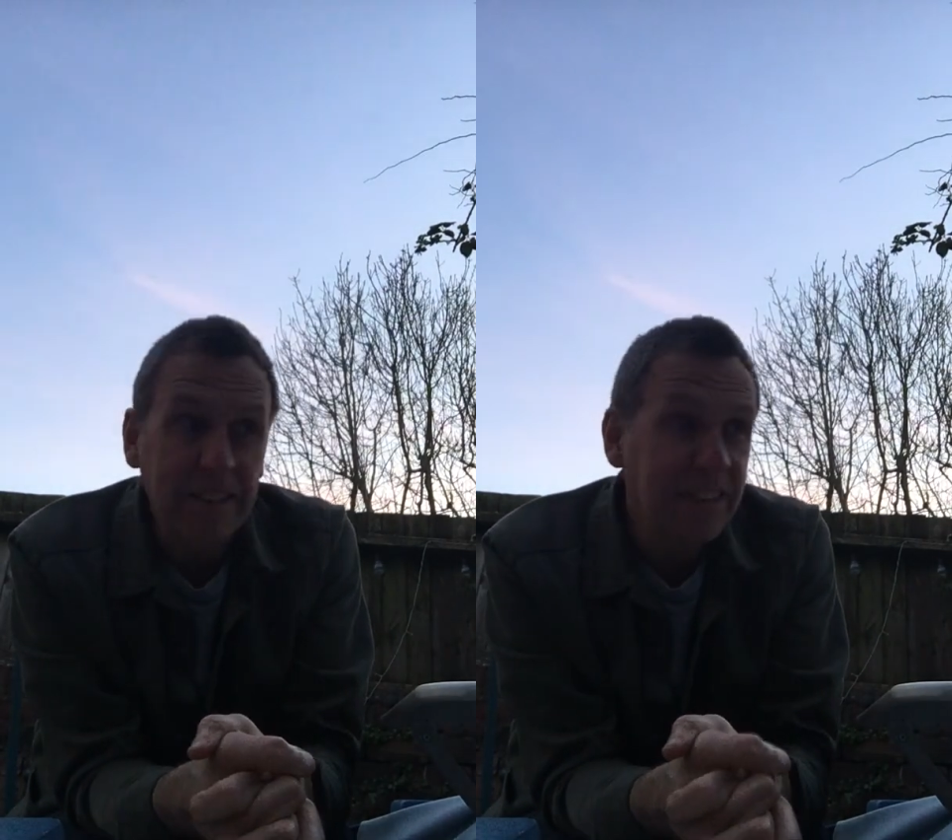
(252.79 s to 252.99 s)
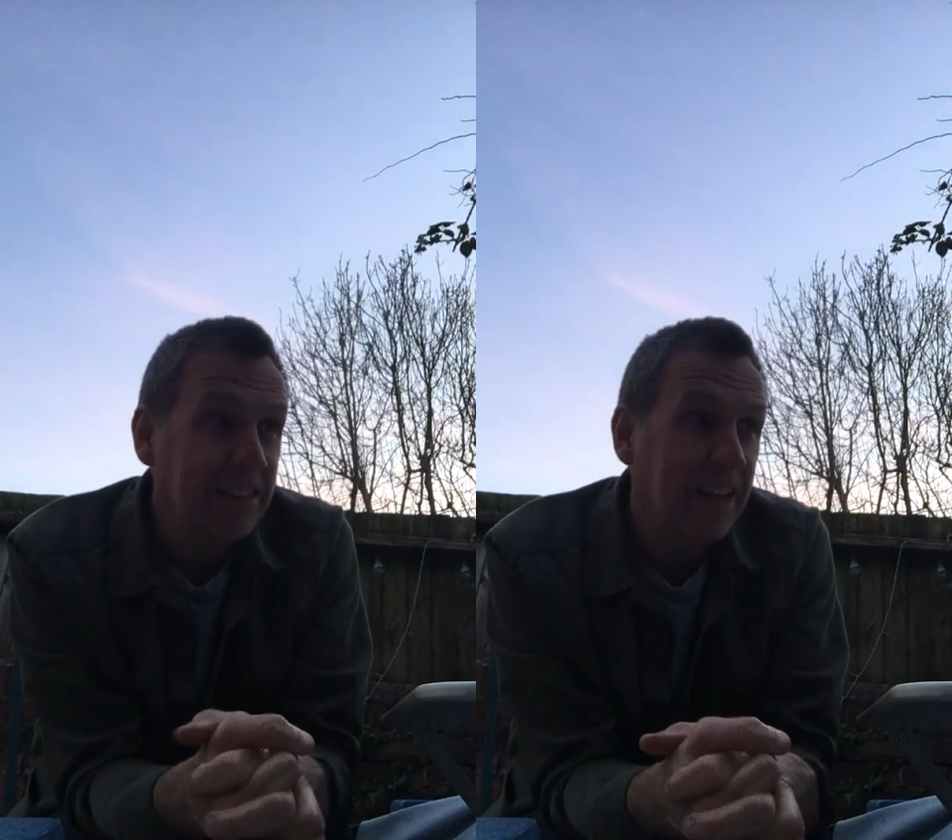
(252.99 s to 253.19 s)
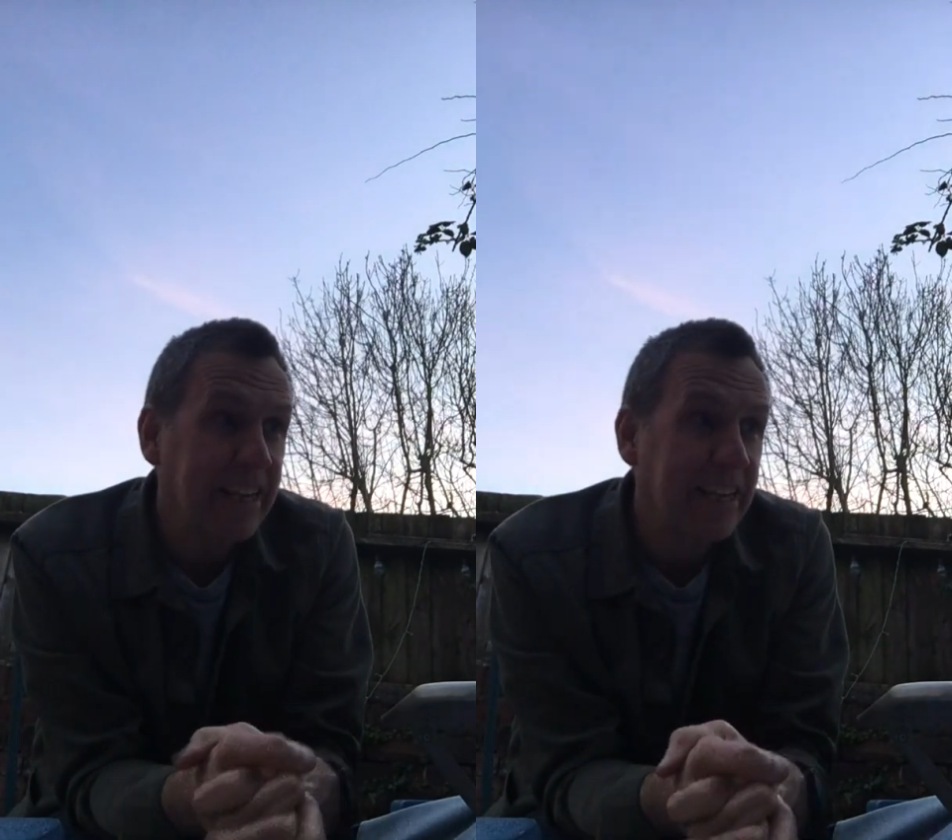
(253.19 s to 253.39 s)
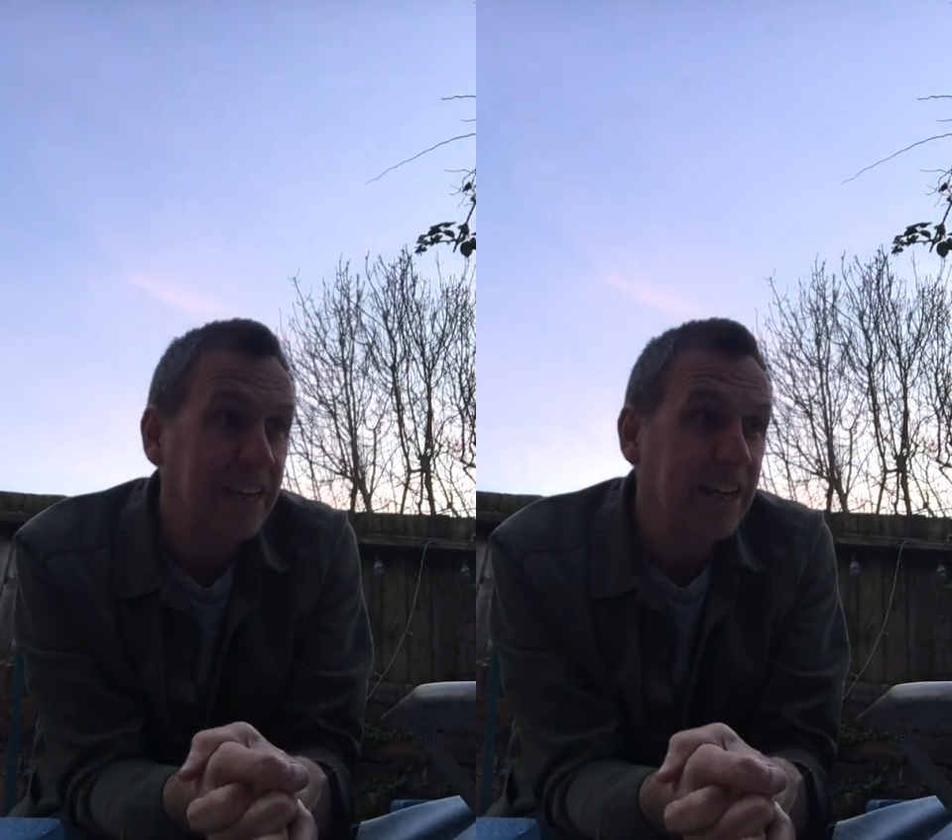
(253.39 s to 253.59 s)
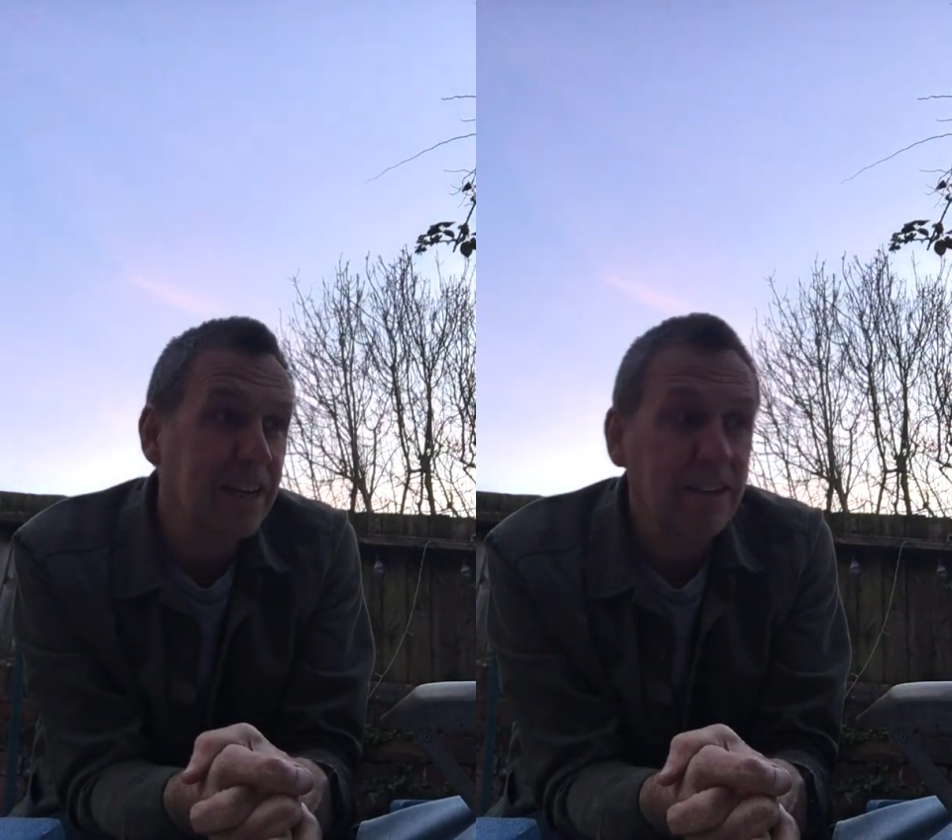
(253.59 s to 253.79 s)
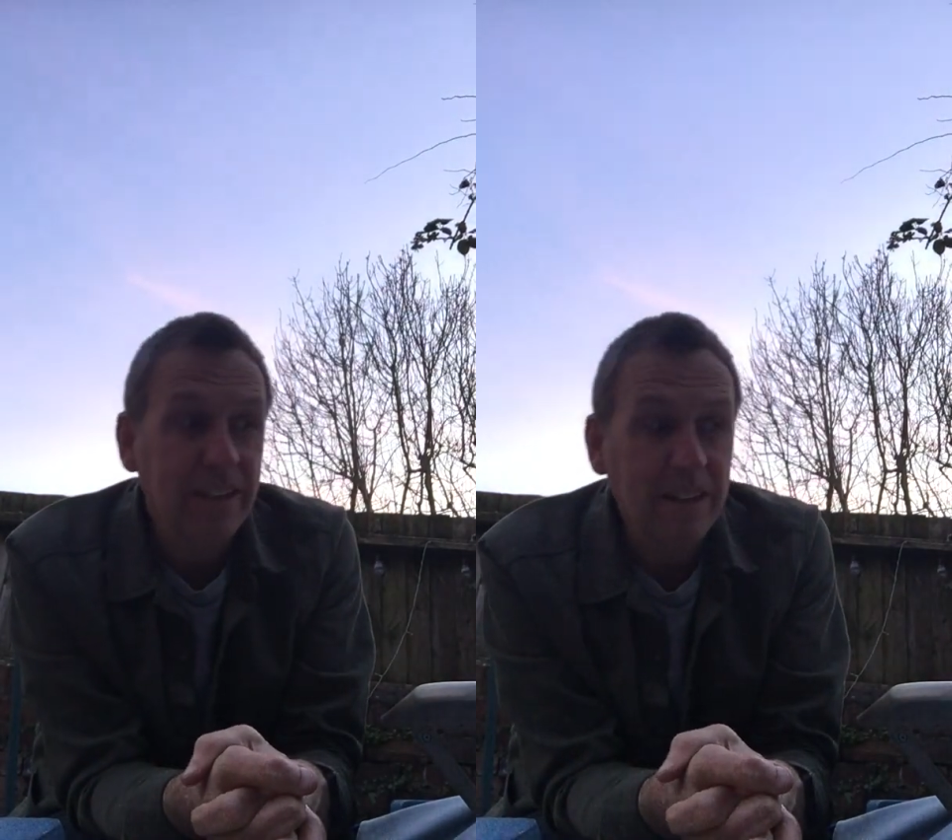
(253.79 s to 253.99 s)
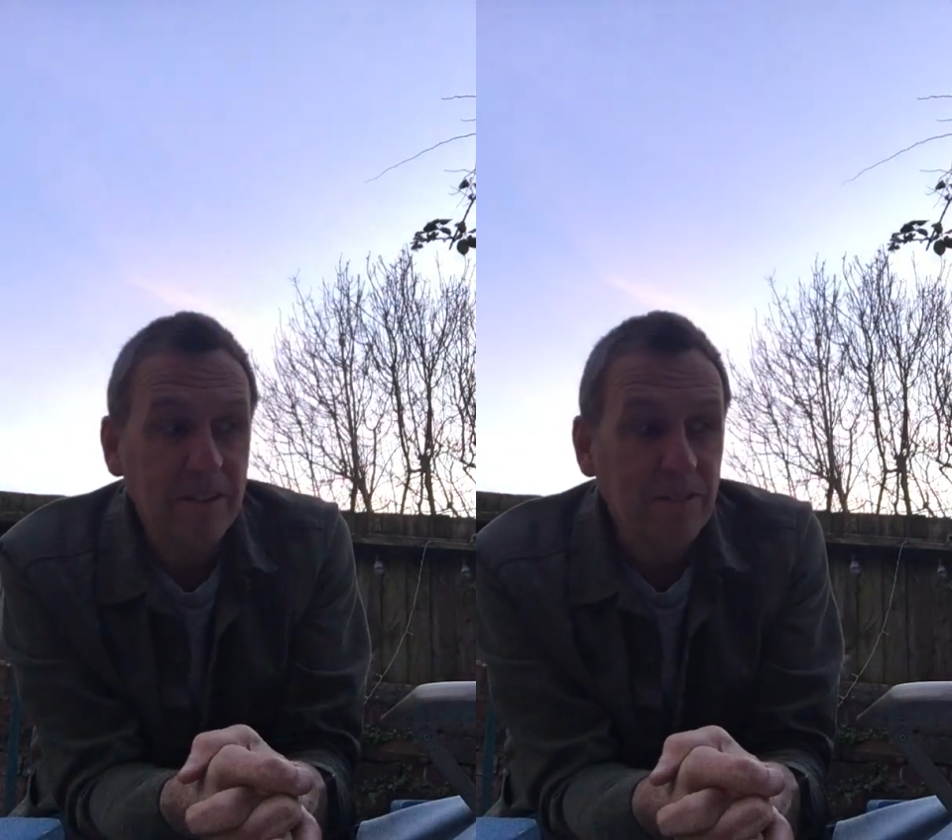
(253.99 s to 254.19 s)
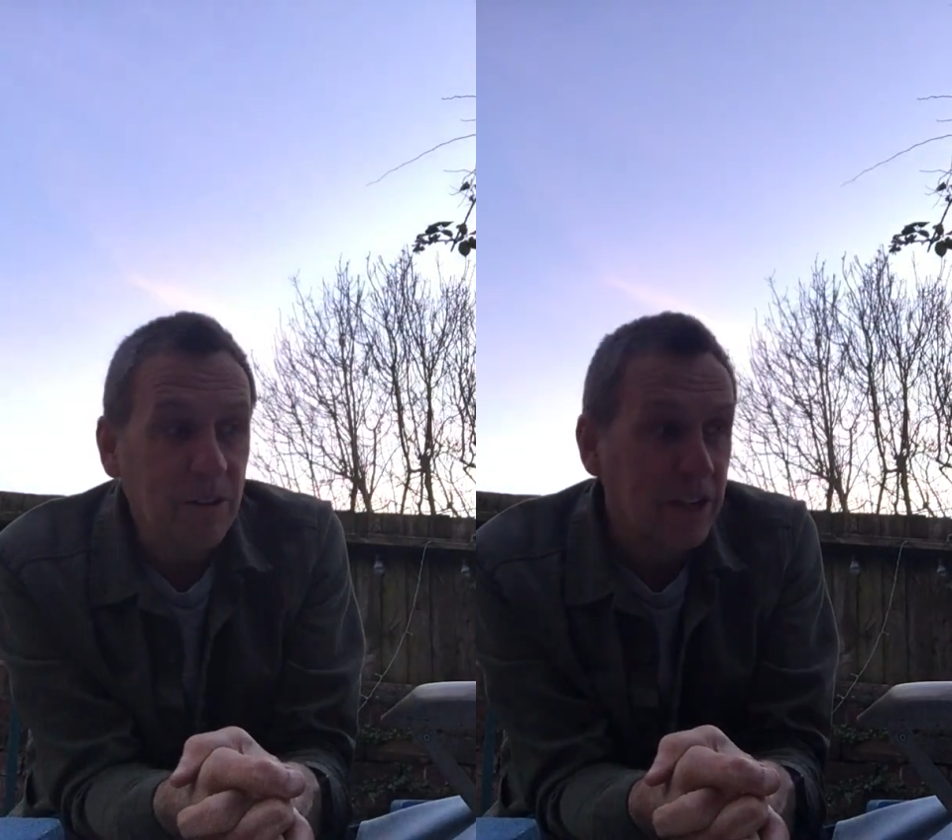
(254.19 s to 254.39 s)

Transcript: It's like quite